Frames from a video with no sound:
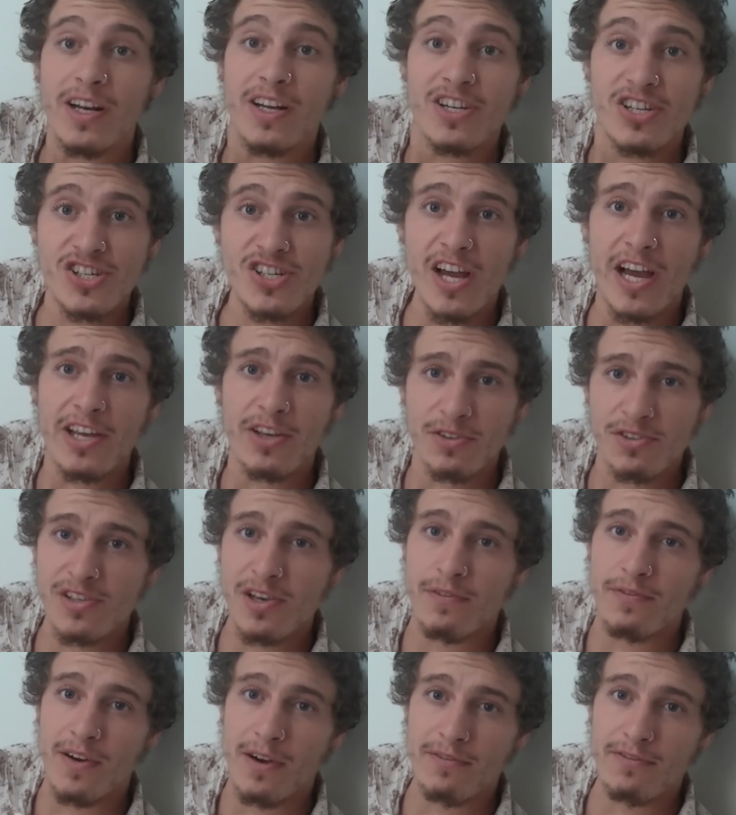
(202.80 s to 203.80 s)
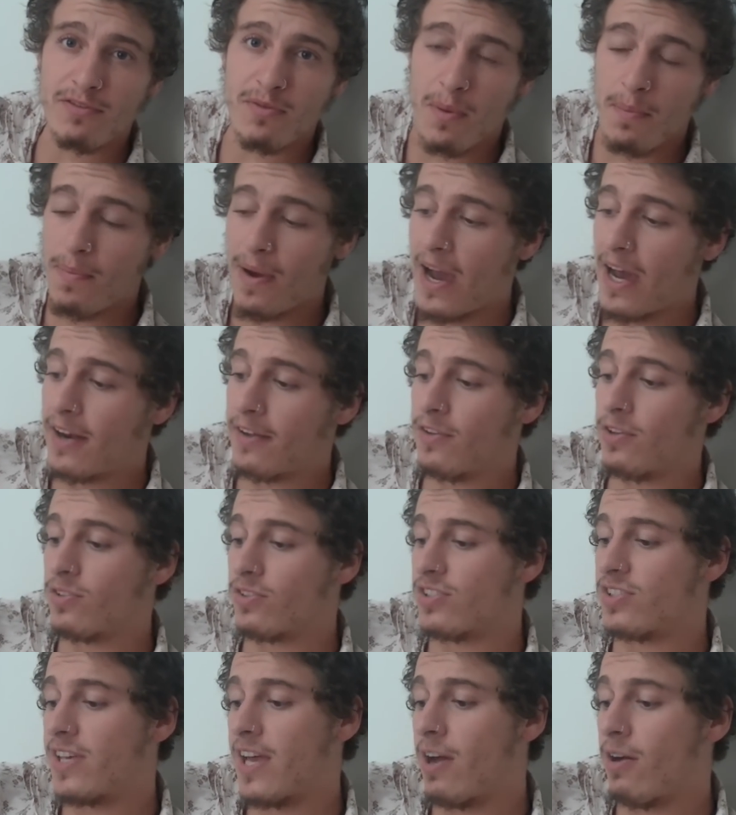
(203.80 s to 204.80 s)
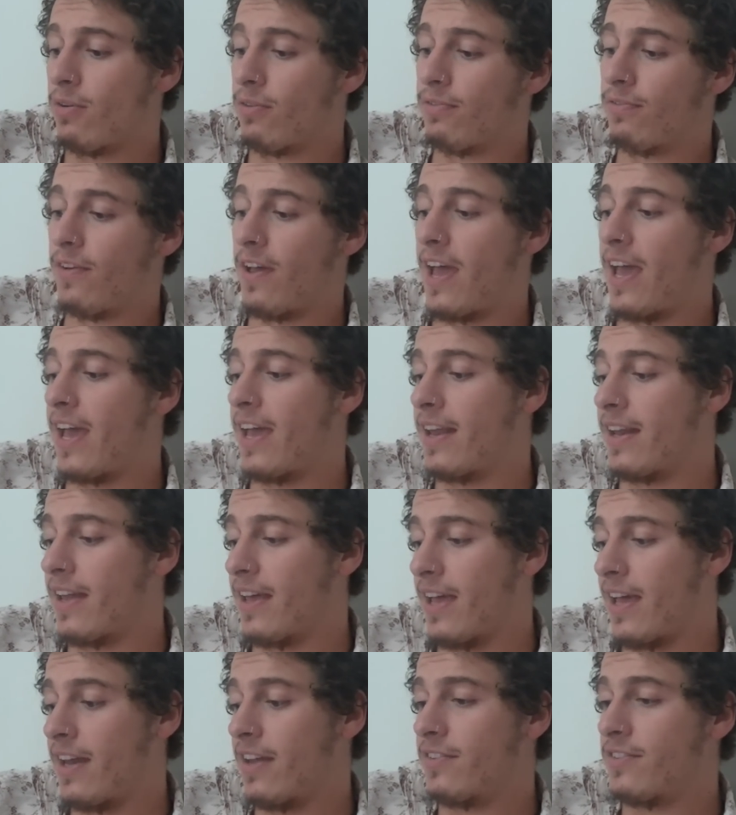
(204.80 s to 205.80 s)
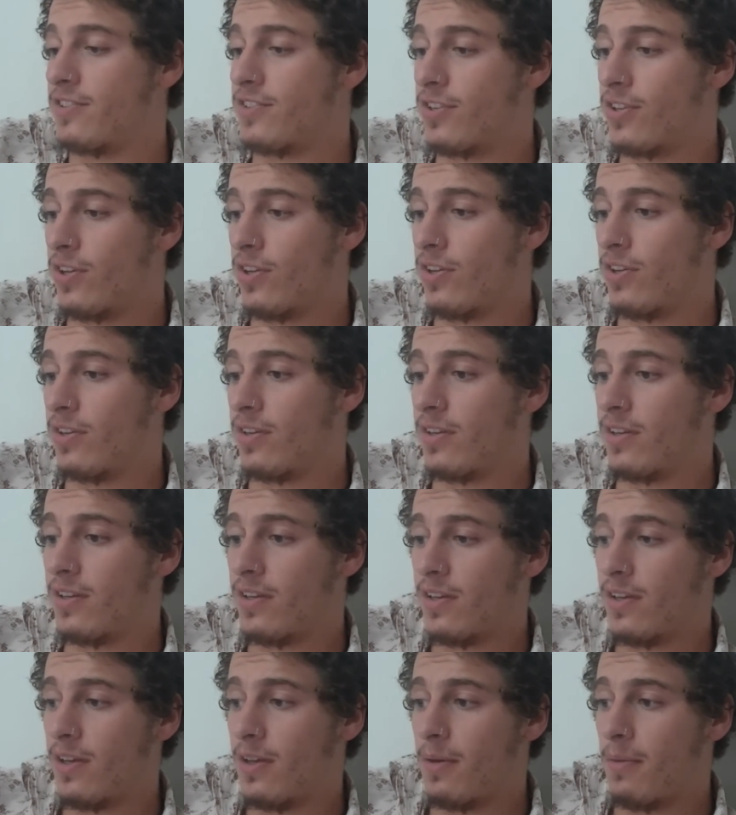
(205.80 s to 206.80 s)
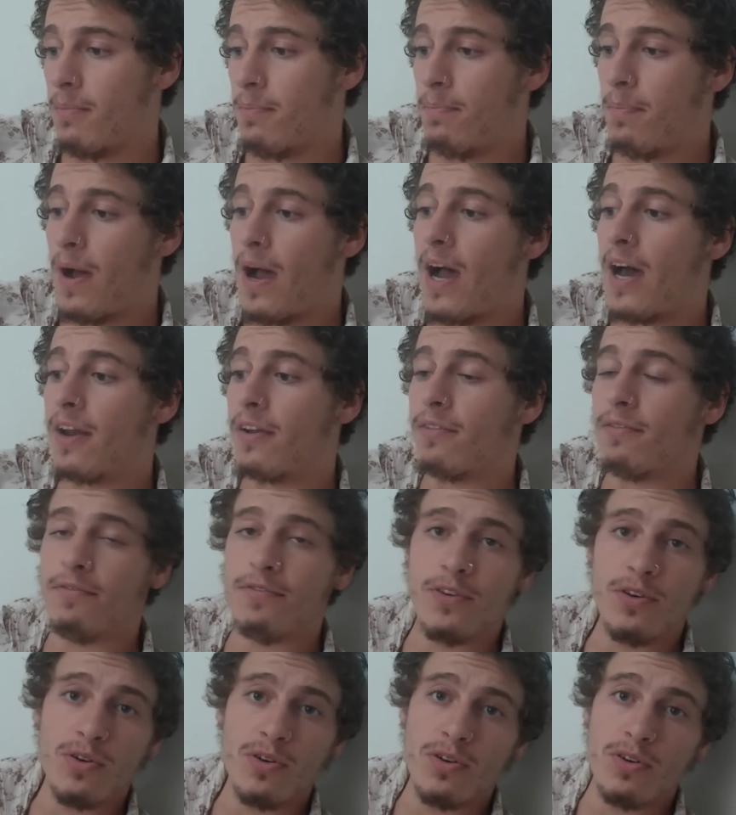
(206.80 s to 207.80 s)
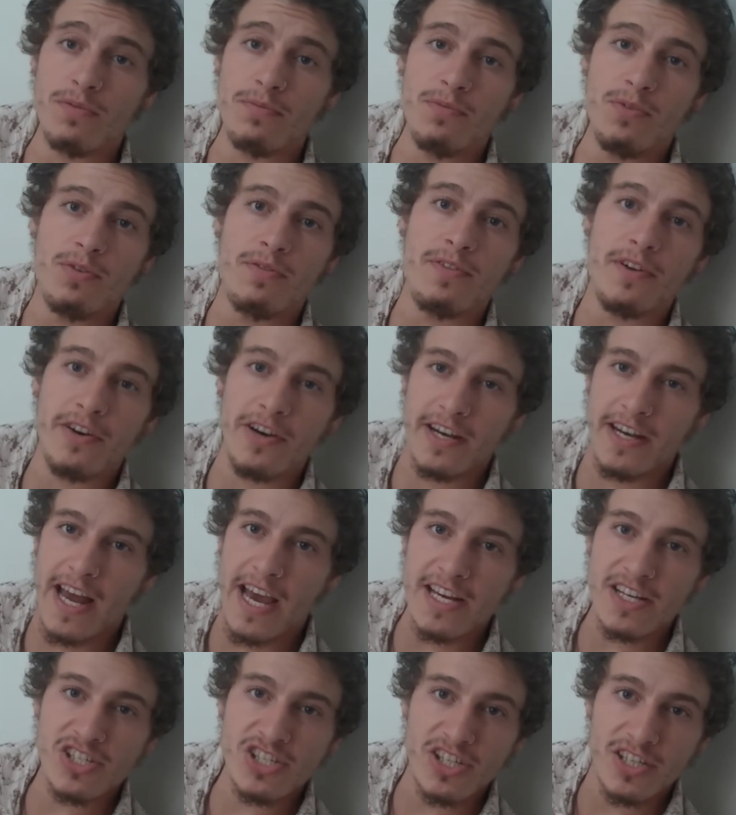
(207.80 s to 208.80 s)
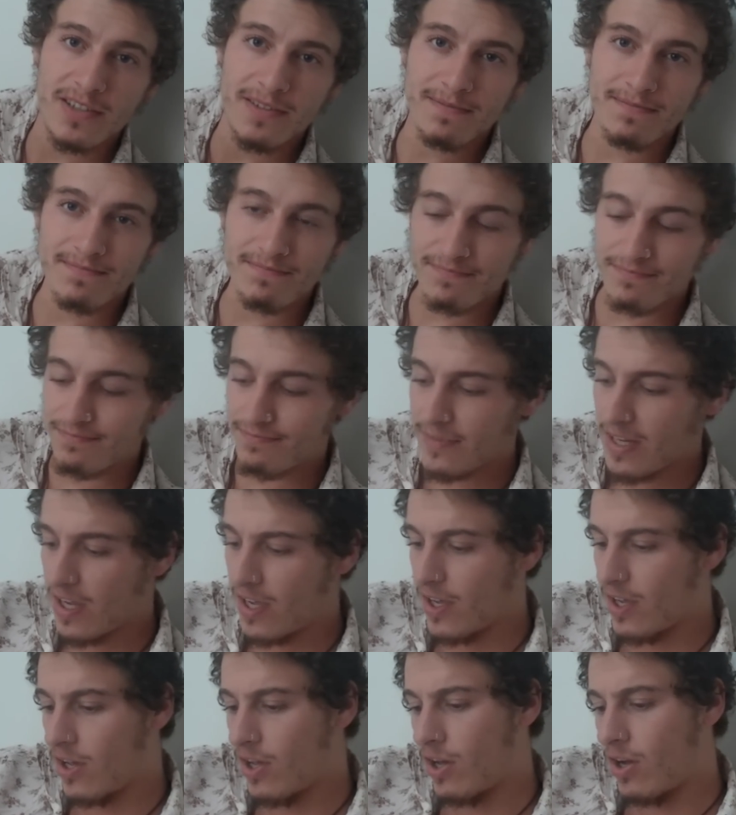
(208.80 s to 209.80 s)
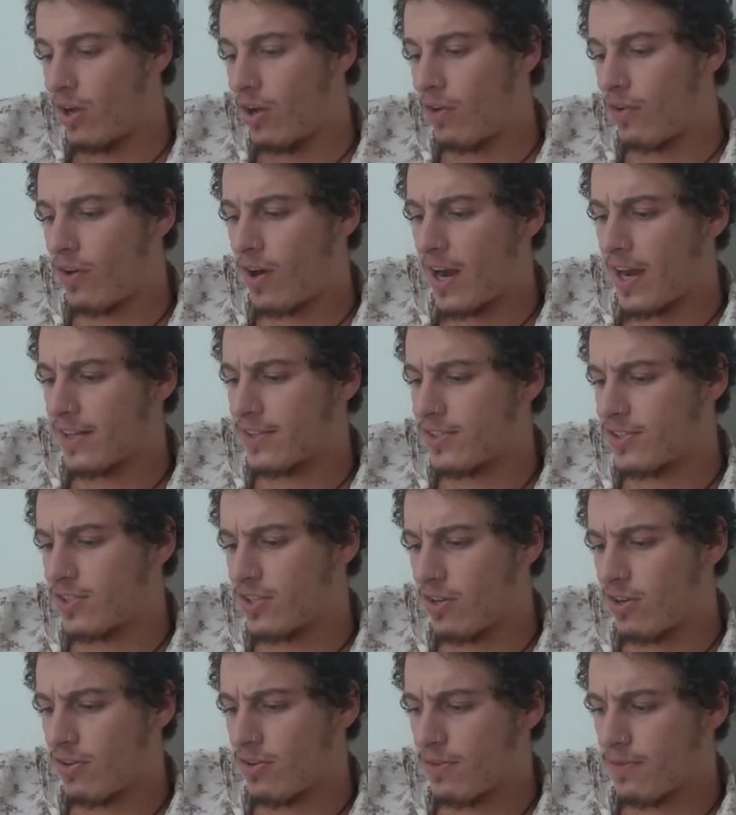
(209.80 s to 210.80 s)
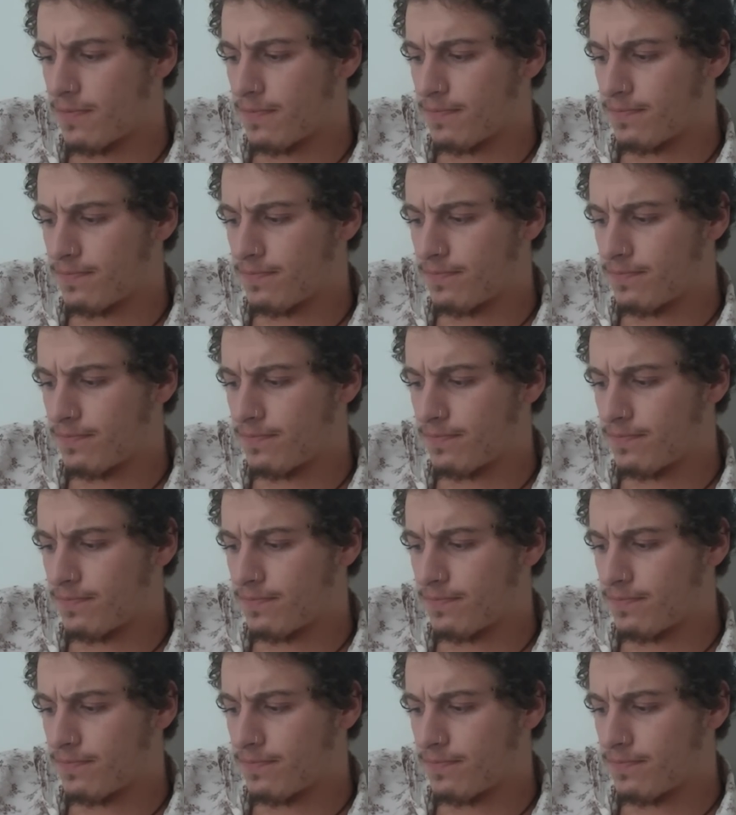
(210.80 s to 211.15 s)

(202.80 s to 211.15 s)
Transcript: shut yourself up from a part of yourself and in turn part of your very nature. Alright, so